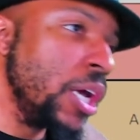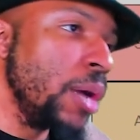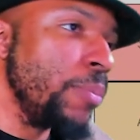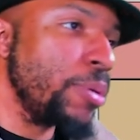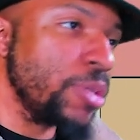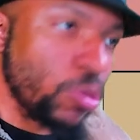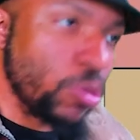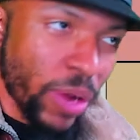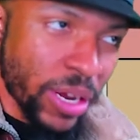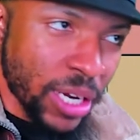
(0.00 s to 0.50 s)

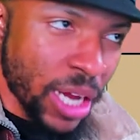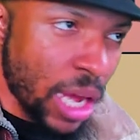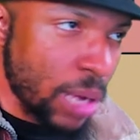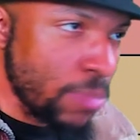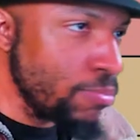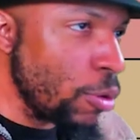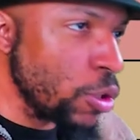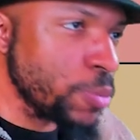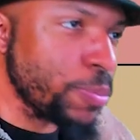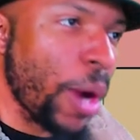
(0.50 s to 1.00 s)
But the Red 9,
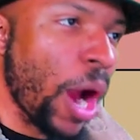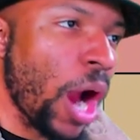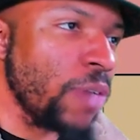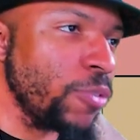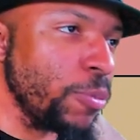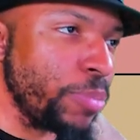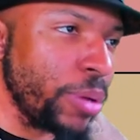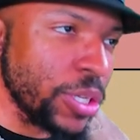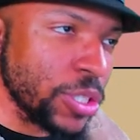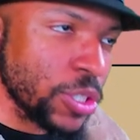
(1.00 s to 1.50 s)
most
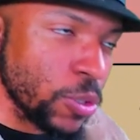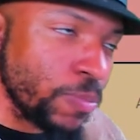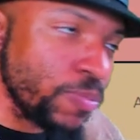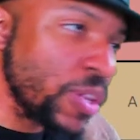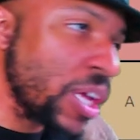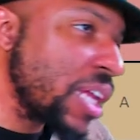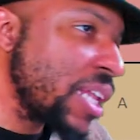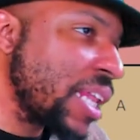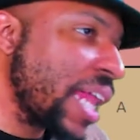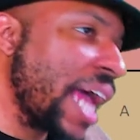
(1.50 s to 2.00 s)
powerful pistol.
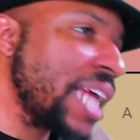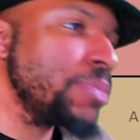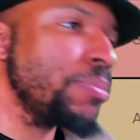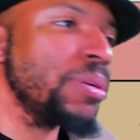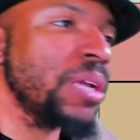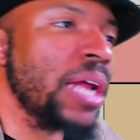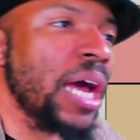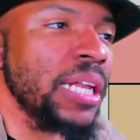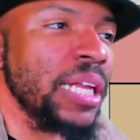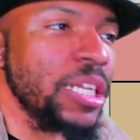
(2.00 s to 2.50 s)
Last but
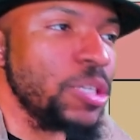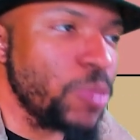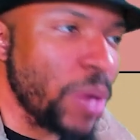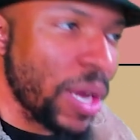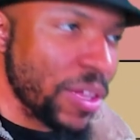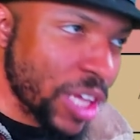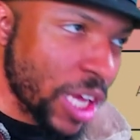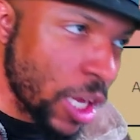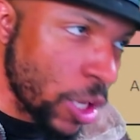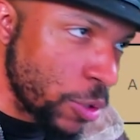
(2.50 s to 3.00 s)
not least, we
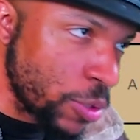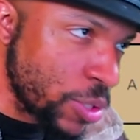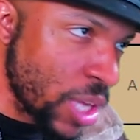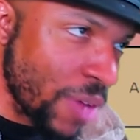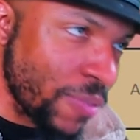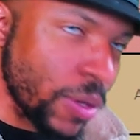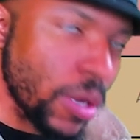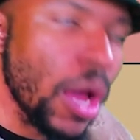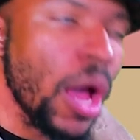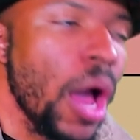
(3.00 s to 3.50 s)
got the Killer
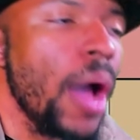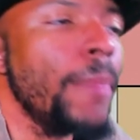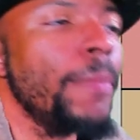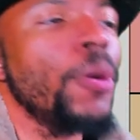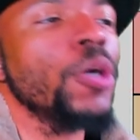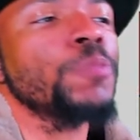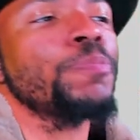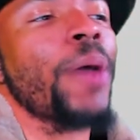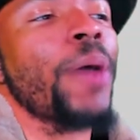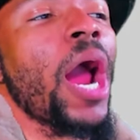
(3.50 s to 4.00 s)
7,
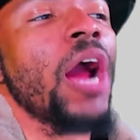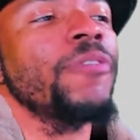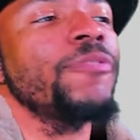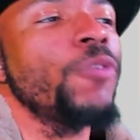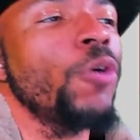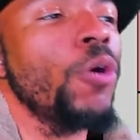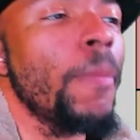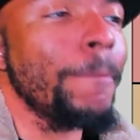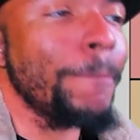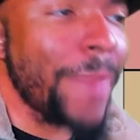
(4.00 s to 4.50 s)
most
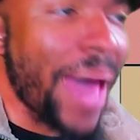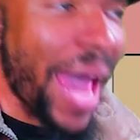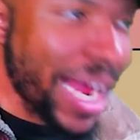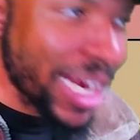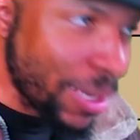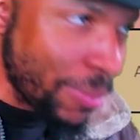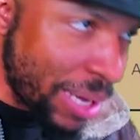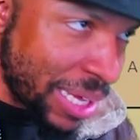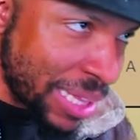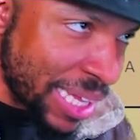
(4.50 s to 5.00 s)
powerful
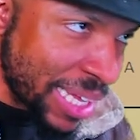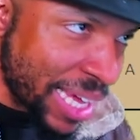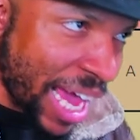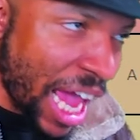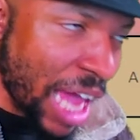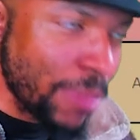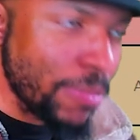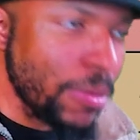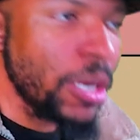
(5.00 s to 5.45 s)
magnum in the game.